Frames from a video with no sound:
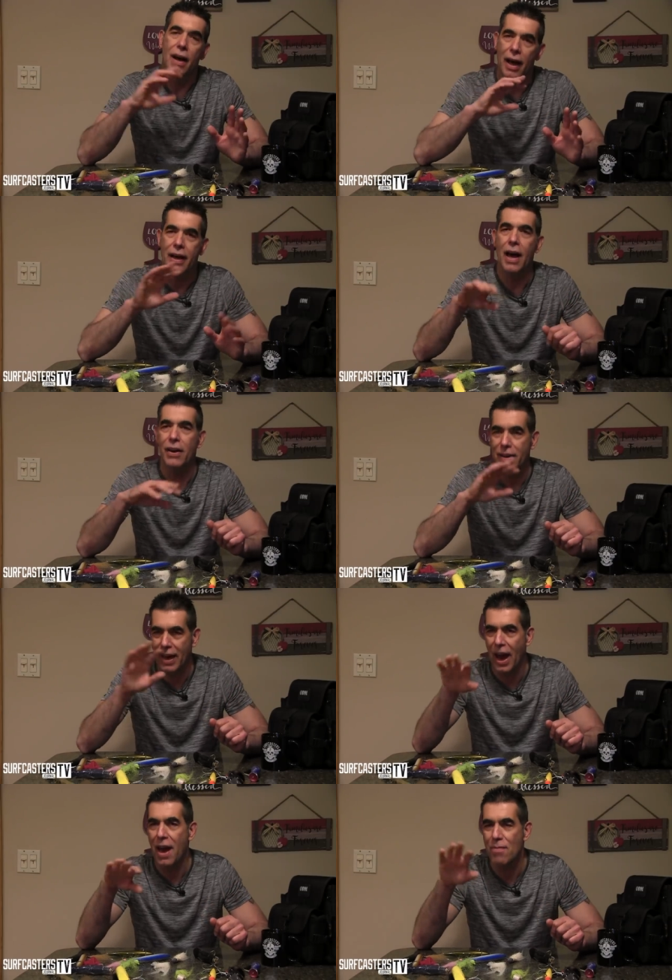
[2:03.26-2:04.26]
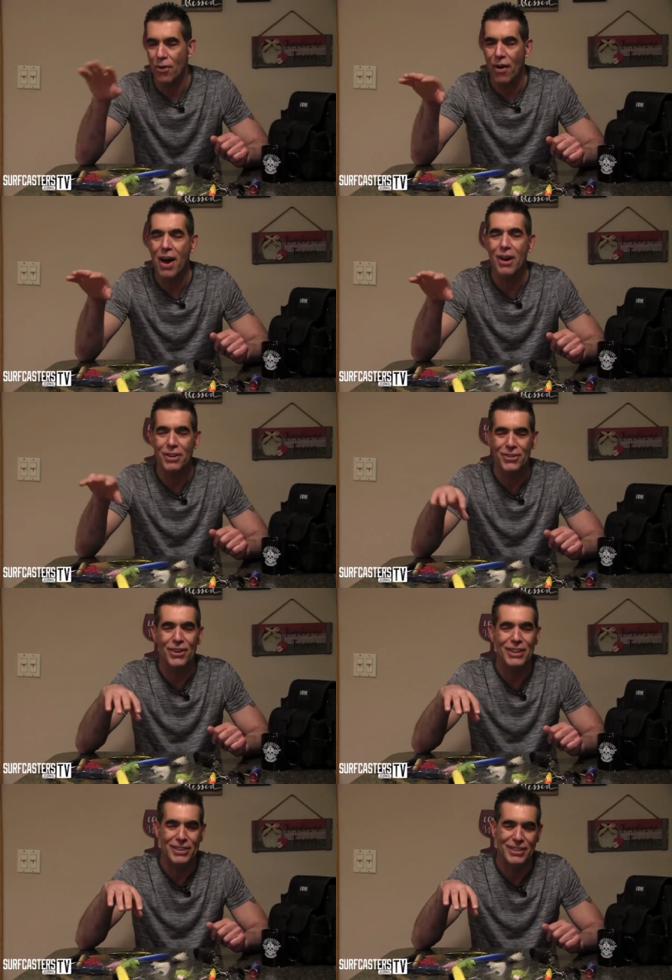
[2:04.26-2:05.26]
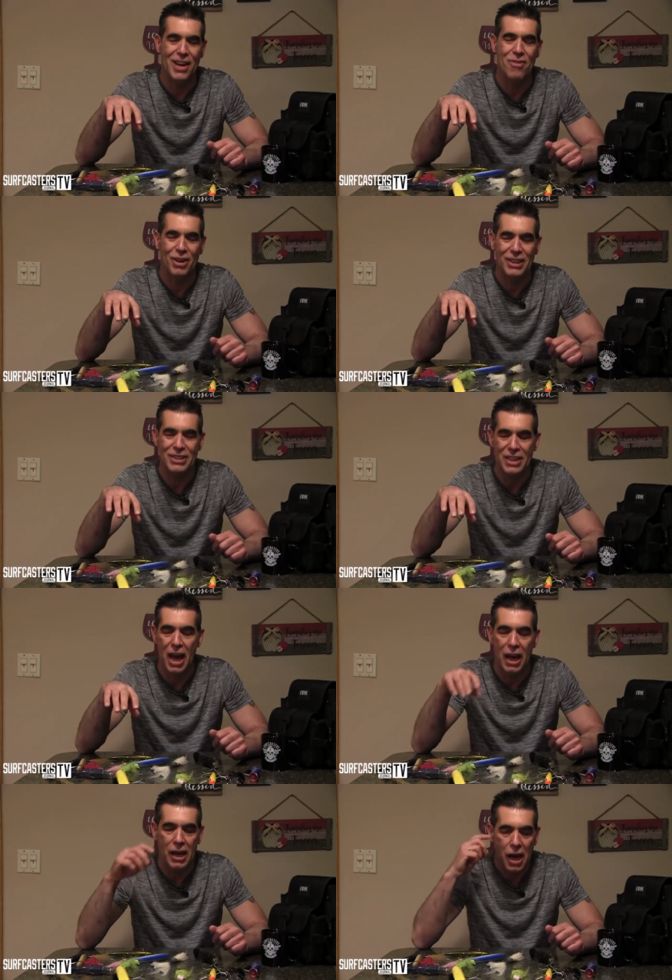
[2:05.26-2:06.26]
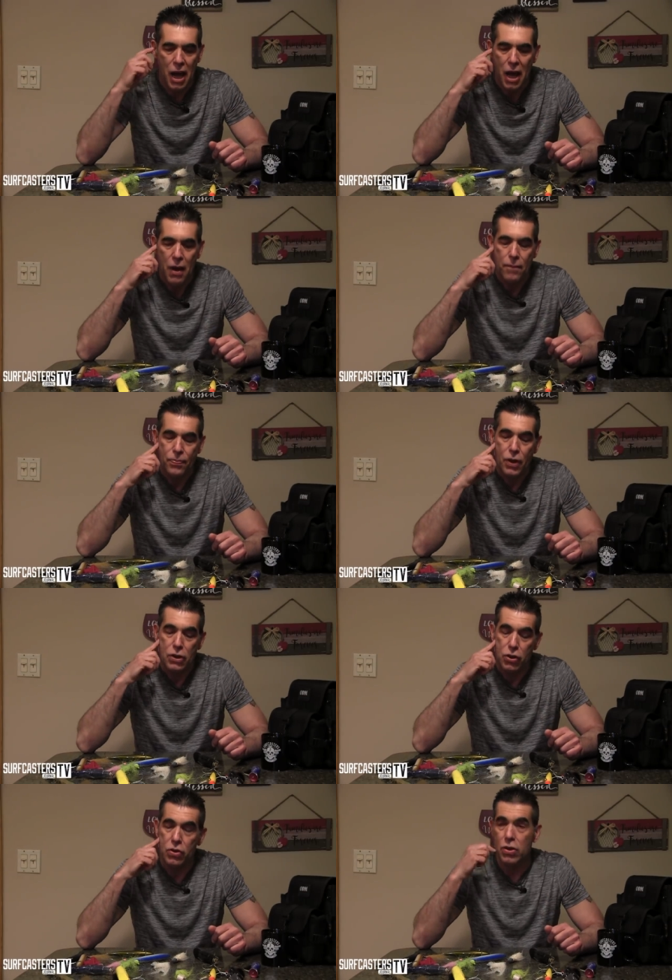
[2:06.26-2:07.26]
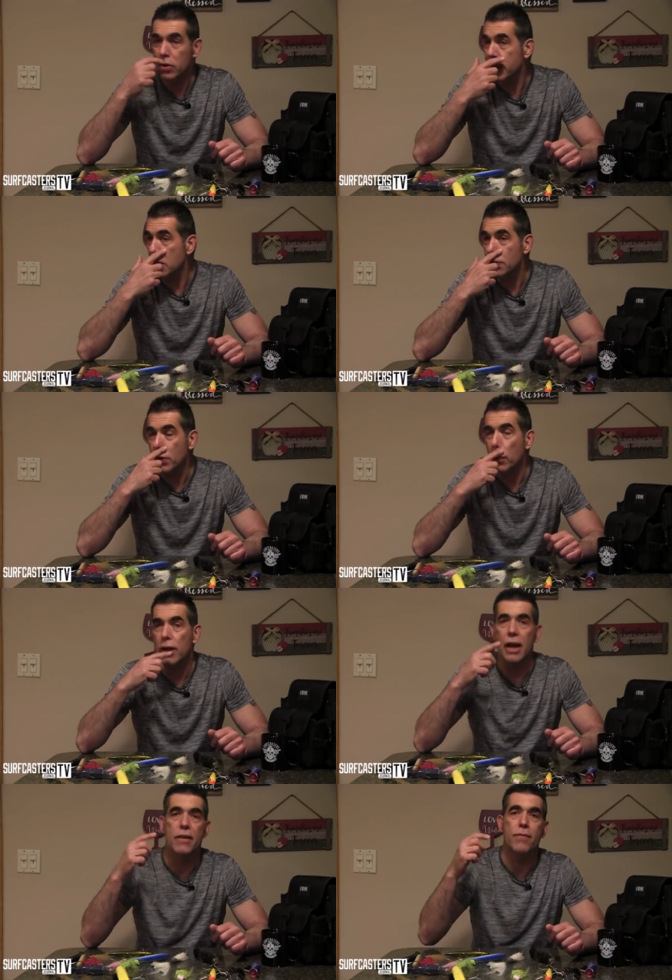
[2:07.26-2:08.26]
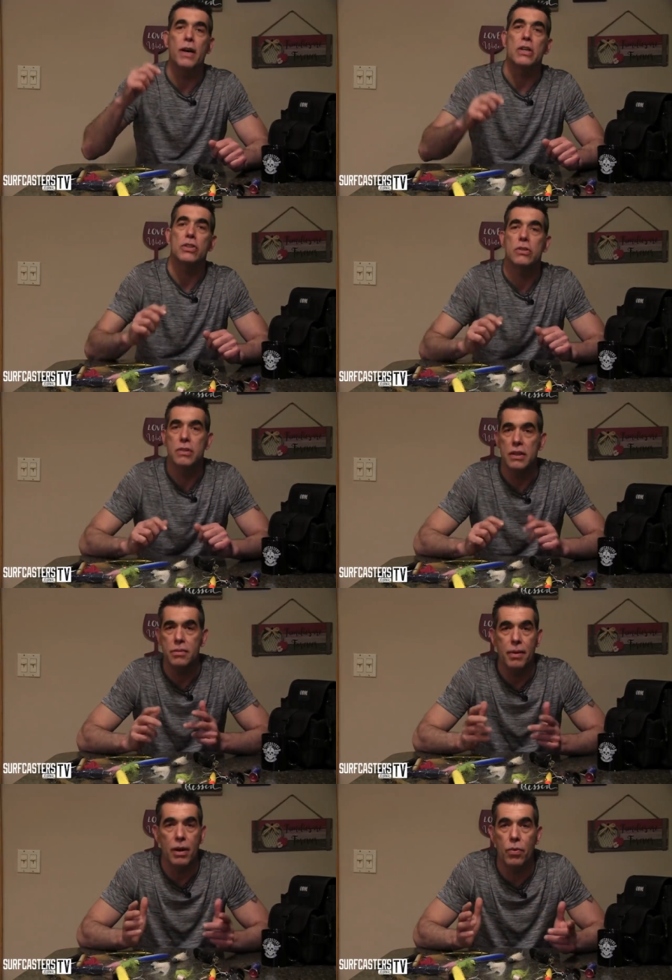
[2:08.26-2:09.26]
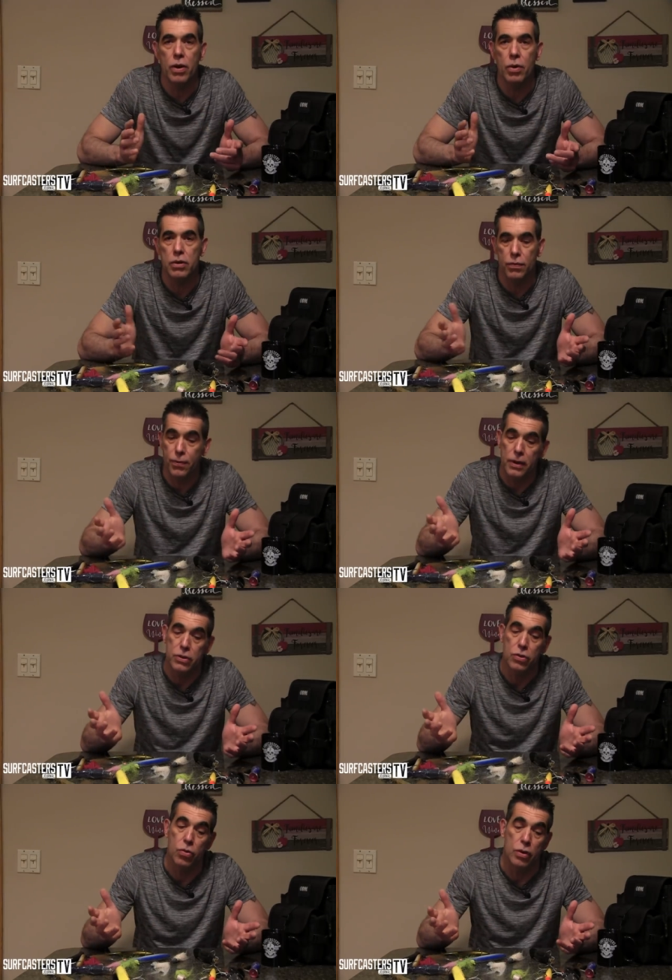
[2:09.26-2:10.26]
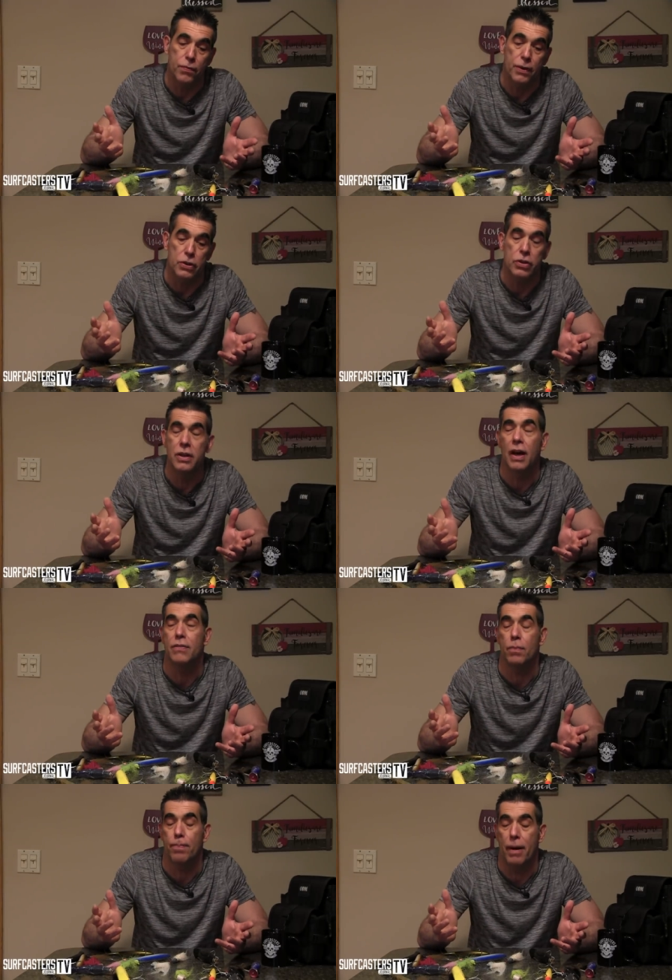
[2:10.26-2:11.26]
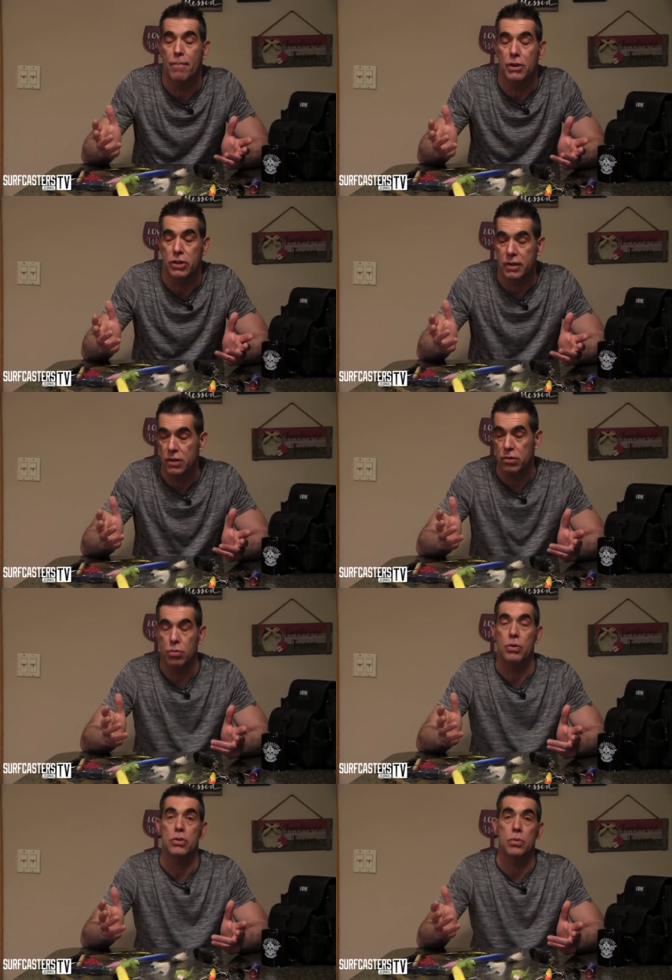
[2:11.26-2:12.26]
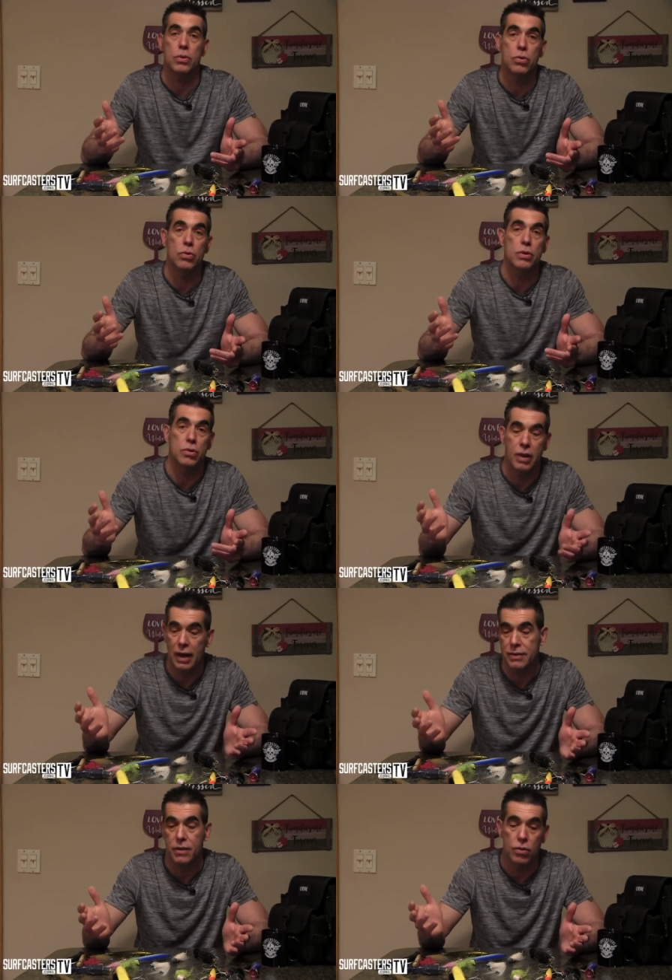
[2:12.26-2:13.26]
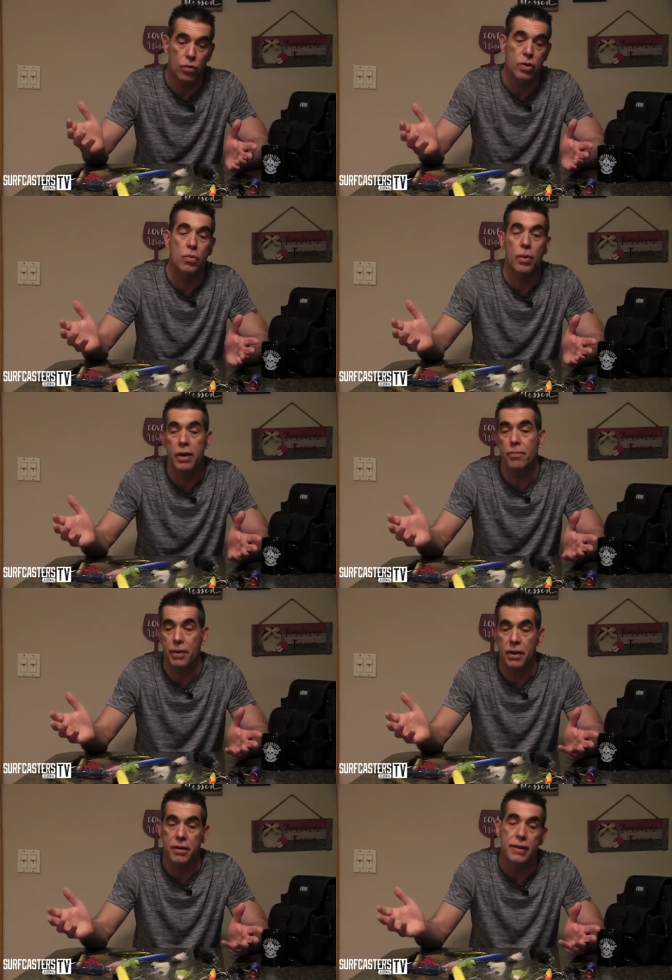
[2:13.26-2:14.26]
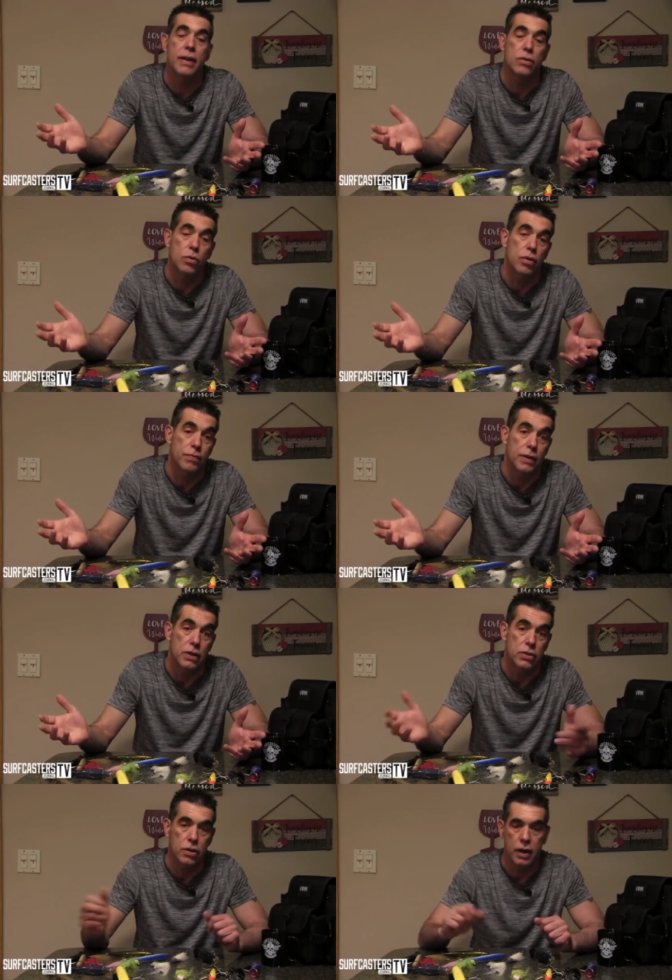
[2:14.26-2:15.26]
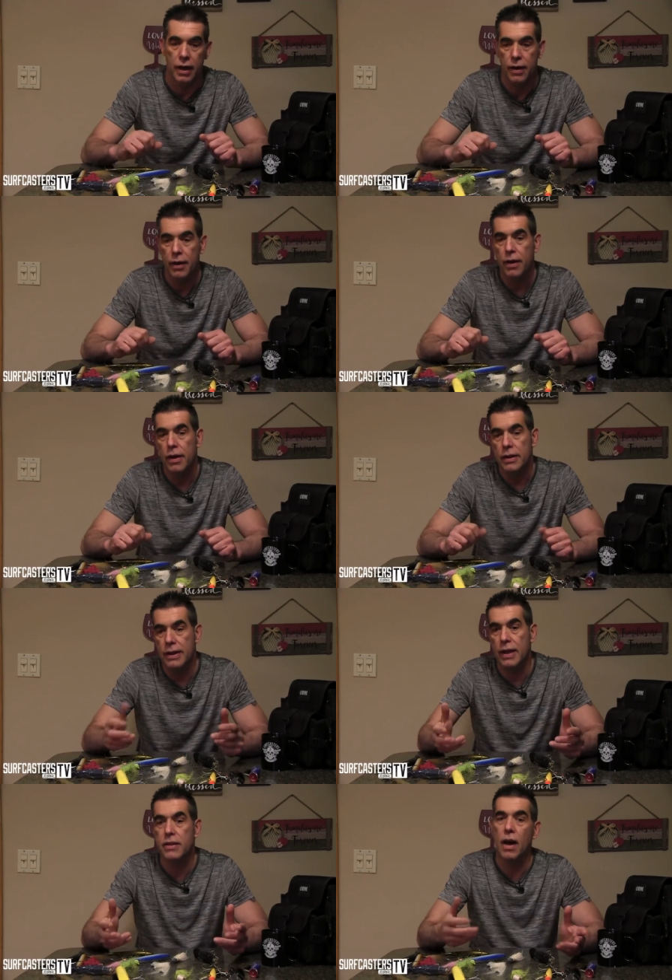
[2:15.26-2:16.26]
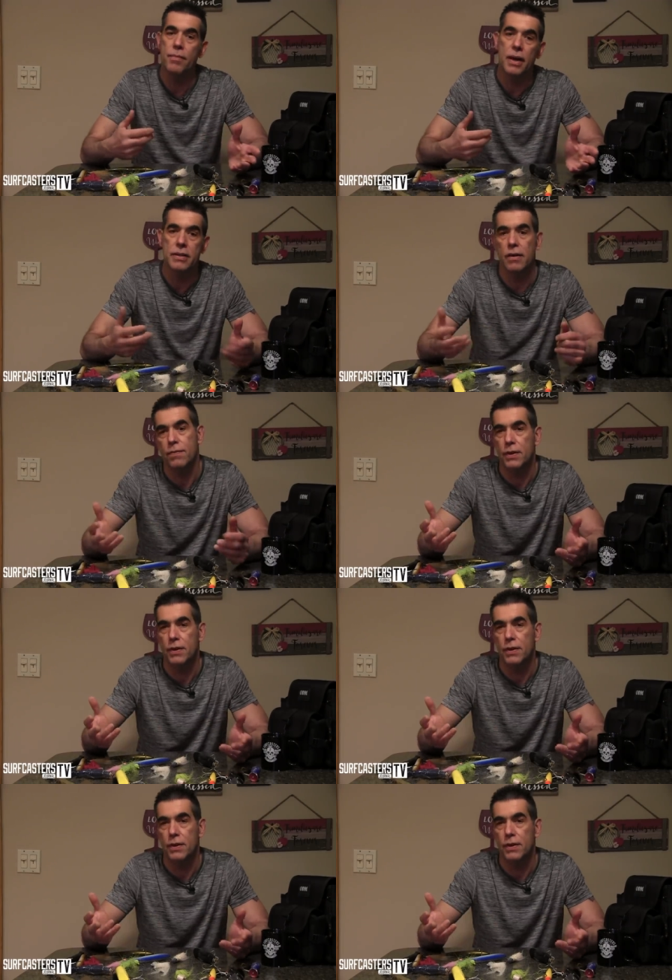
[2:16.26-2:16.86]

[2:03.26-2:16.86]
I kind of came around to understand what he's saying. So in those days, we caught a lot of fish. Doesn't matter where you went to fish, you caught fish. You didn't have to pay much attention to what you were doing. You cast the lure, you went in the middle of the night, you caught fish, okay? Daytime, nighttime